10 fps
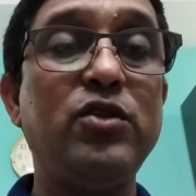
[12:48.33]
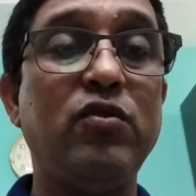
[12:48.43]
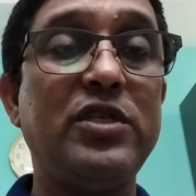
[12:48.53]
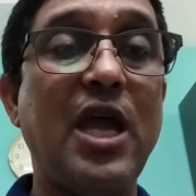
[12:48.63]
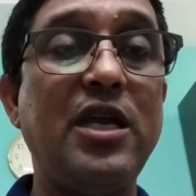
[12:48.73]

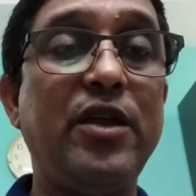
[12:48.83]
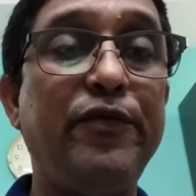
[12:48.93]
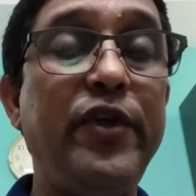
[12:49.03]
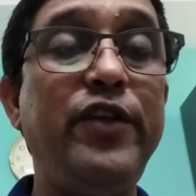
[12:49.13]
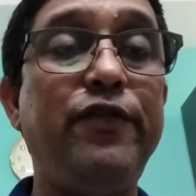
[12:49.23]
society,
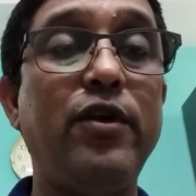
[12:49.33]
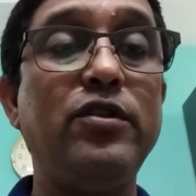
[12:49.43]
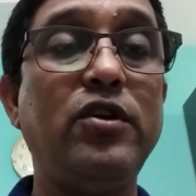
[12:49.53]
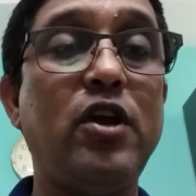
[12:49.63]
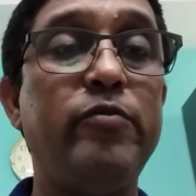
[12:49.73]
fit for
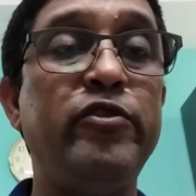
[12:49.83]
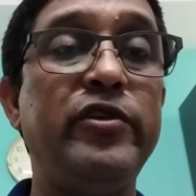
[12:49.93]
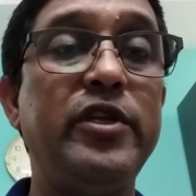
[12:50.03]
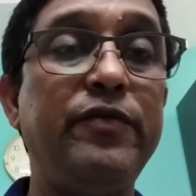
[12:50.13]
the community,